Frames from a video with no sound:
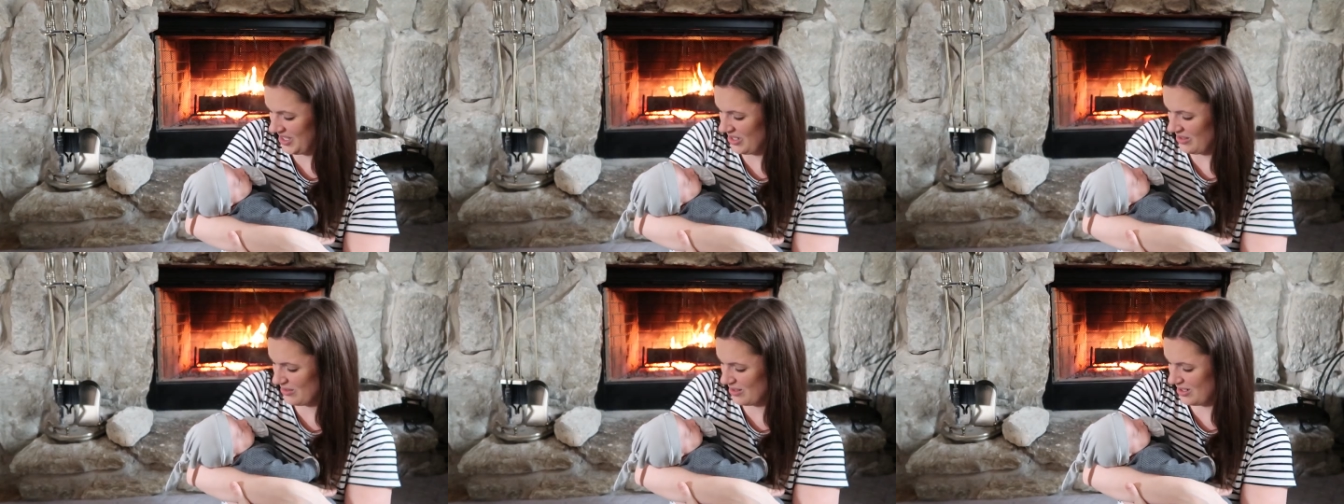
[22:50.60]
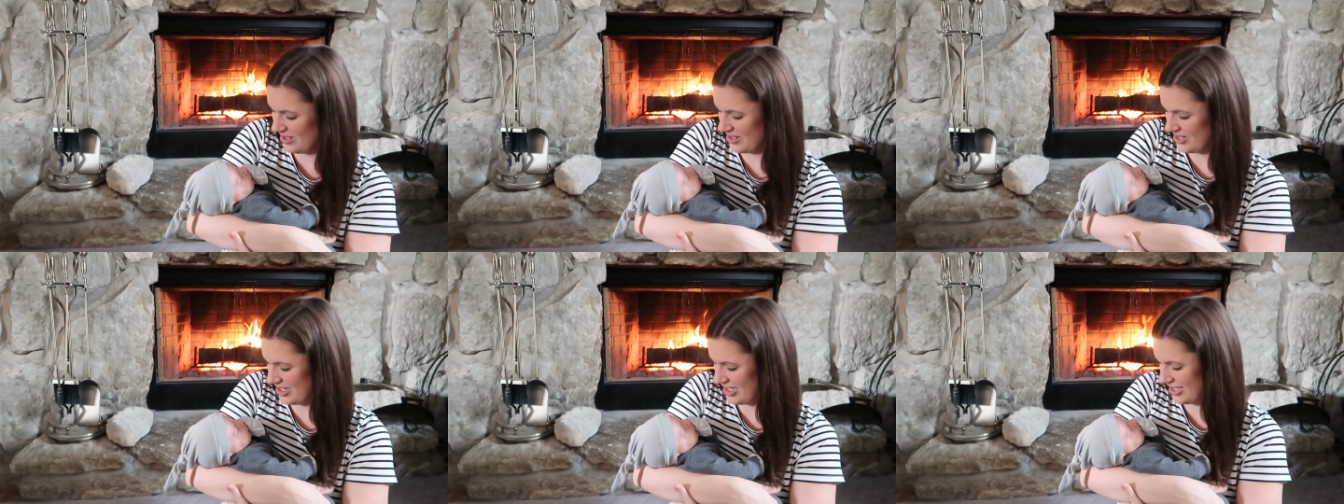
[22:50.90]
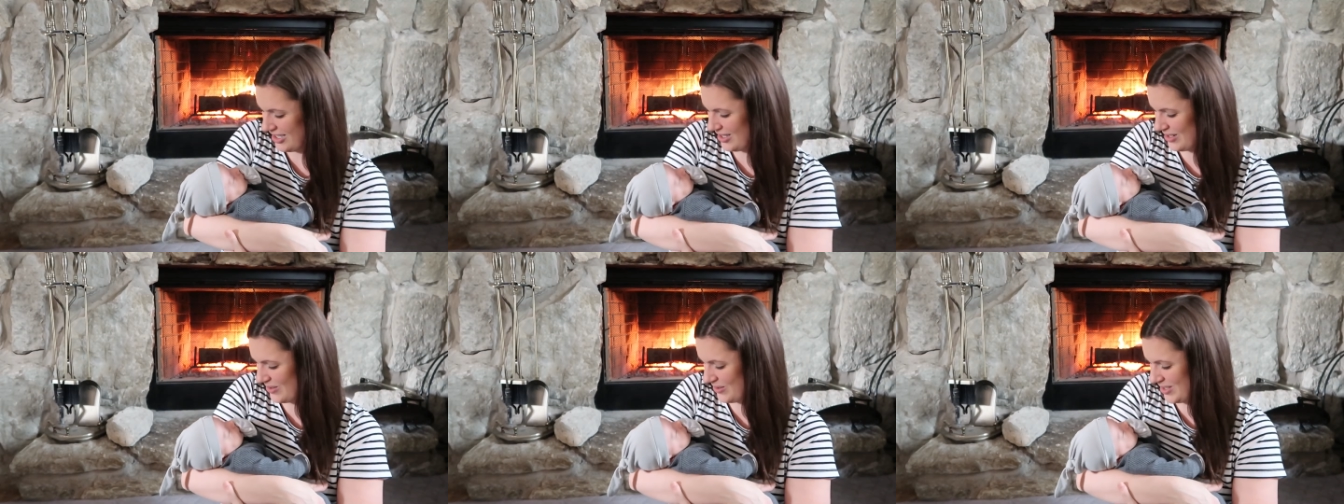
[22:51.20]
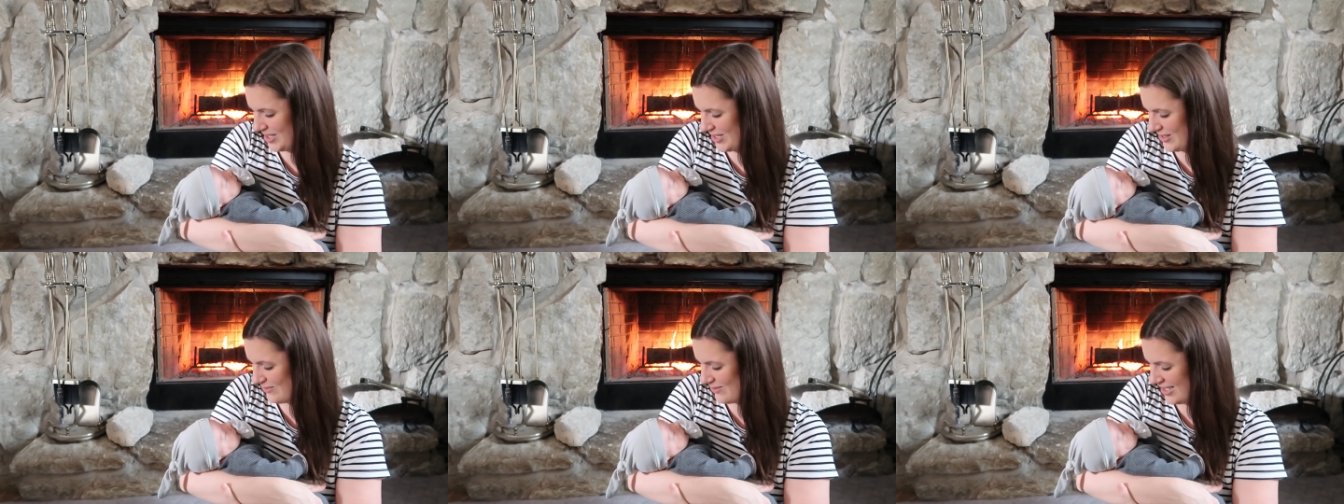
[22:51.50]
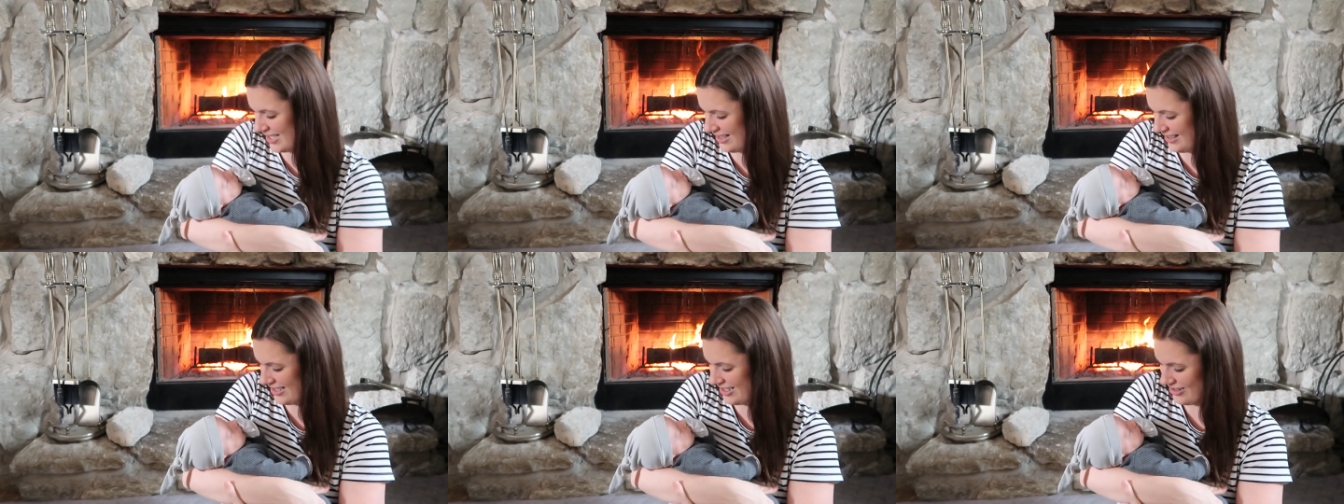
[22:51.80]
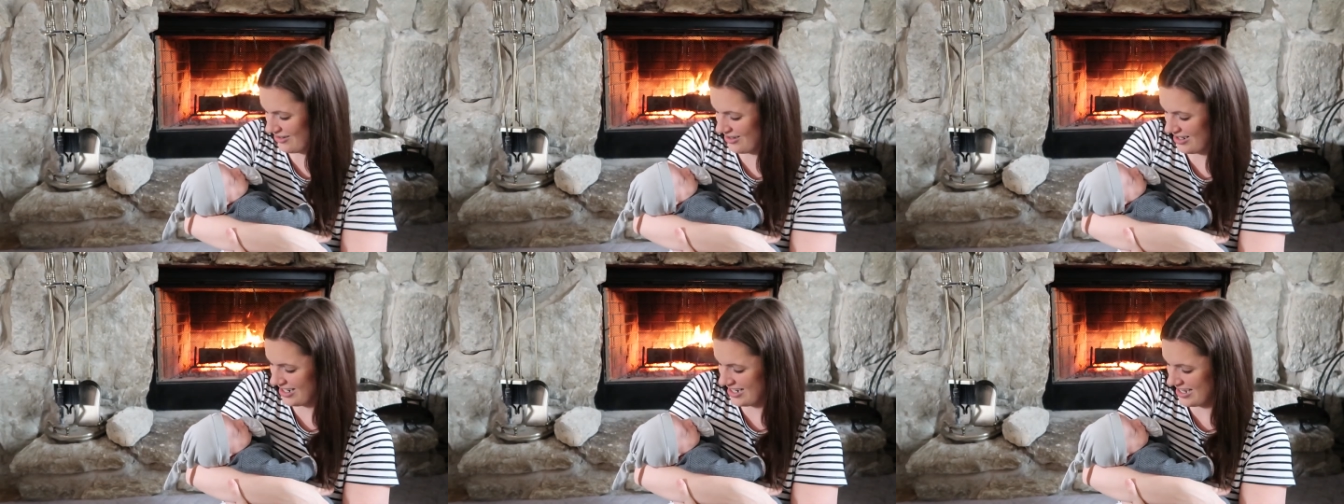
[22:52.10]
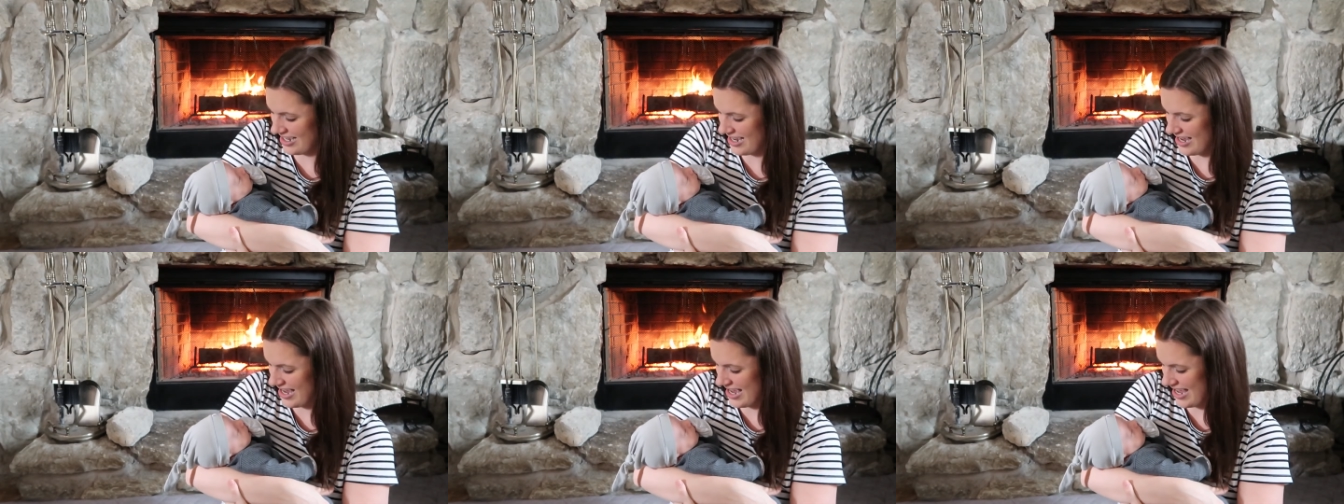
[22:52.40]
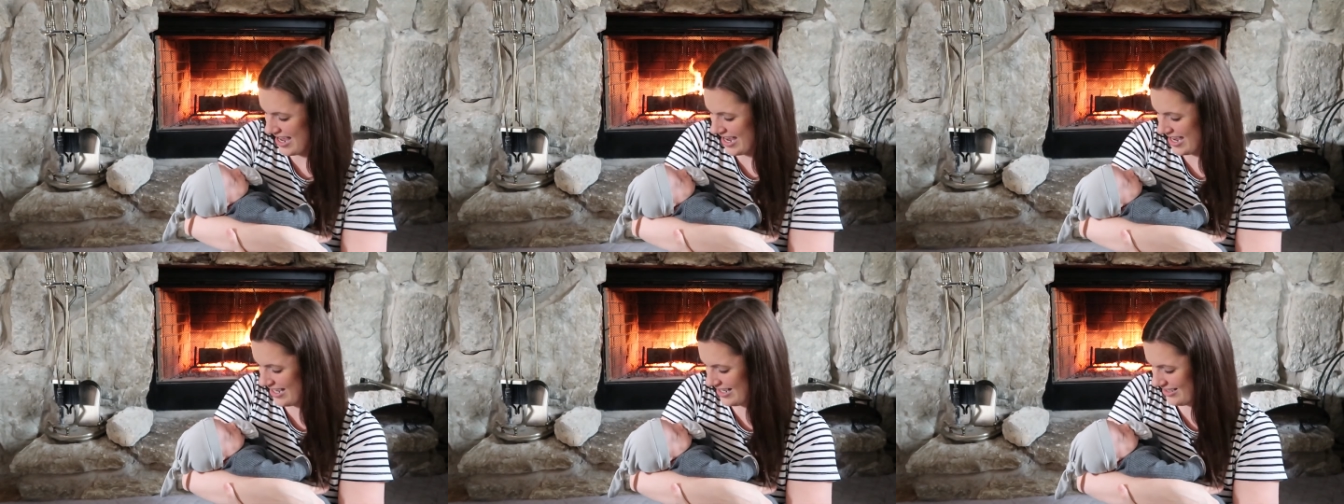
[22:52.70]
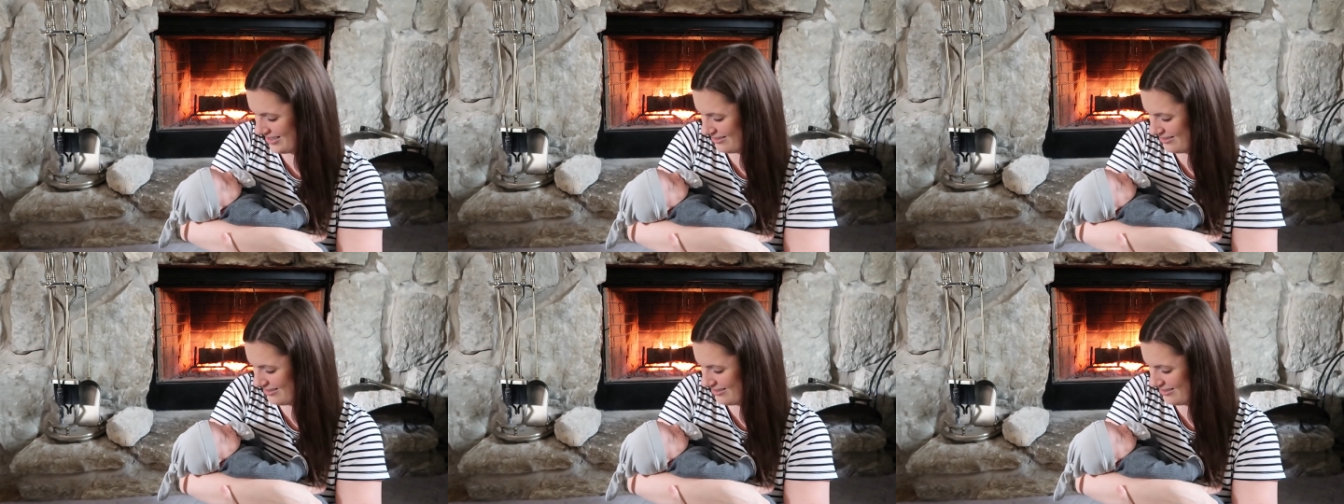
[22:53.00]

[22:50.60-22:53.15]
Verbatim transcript: you are just so sweet, little guy.